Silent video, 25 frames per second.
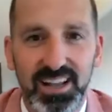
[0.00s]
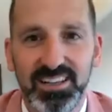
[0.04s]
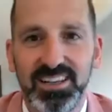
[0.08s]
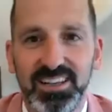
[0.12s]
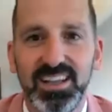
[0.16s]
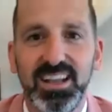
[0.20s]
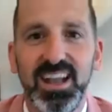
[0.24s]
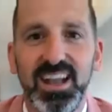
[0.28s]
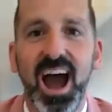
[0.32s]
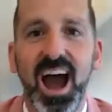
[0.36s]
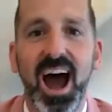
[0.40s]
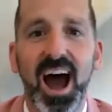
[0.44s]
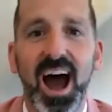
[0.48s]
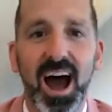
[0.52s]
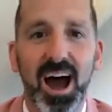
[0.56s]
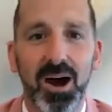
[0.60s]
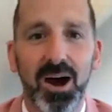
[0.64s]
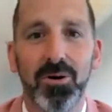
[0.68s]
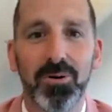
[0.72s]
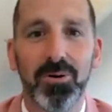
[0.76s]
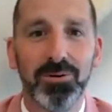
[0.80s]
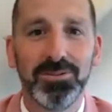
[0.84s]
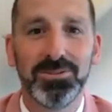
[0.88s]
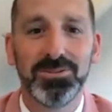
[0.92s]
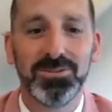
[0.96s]
ni
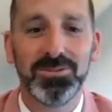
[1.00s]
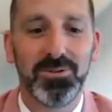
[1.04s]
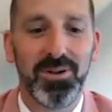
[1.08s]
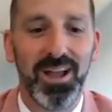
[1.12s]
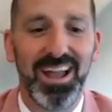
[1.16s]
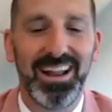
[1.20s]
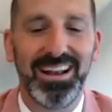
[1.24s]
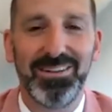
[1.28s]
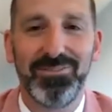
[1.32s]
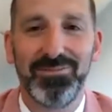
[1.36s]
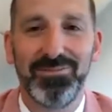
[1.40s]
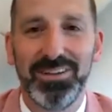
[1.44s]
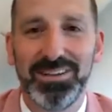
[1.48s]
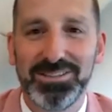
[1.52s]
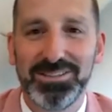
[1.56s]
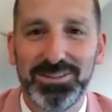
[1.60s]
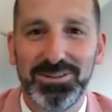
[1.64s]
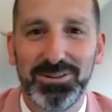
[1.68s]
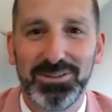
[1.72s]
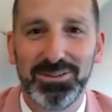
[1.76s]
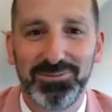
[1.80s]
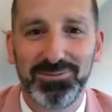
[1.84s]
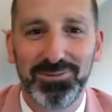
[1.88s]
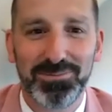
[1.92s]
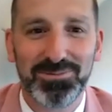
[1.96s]
hao to any
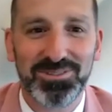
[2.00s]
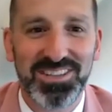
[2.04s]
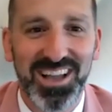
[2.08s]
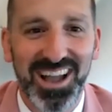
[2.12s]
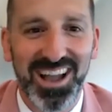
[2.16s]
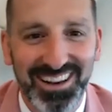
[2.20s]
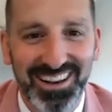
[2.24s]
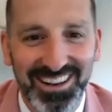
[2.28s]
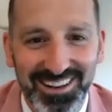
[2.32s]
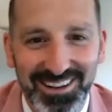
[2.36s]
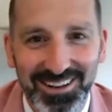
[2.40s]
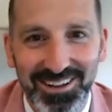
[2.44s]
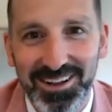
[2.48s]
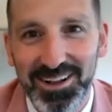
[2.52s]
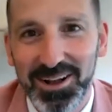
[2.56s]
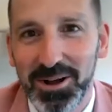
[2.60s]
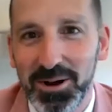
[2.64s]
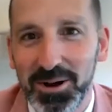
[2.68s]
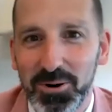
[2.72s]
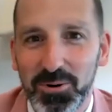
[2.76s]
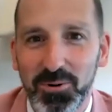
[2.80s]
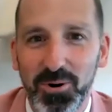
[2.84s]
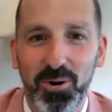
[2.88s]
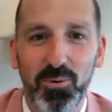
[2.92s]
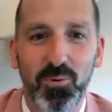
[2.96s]
visitors from China
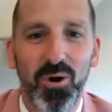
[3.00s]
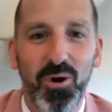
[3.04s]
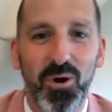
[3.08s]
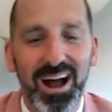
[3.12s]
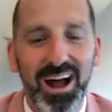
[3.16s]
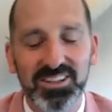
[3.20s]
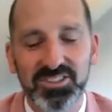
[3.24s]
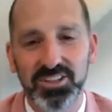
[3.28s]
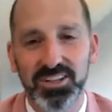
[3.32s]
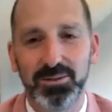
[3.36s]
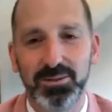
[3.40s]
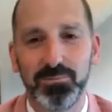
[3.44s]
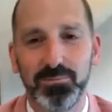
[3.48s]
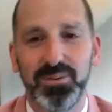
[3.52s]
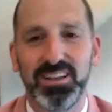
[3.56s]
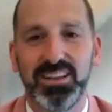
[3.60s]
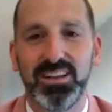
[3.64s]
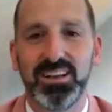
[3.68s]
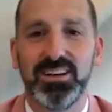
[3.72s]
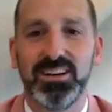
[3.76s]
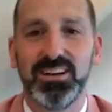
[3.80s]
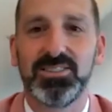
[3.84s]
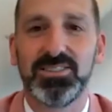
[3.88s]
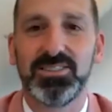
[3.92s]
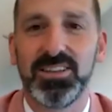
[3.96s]
who are watching,
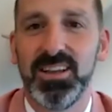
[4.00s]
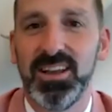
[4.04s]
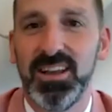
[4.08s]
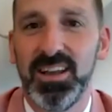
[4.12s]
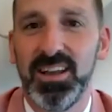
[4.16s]
because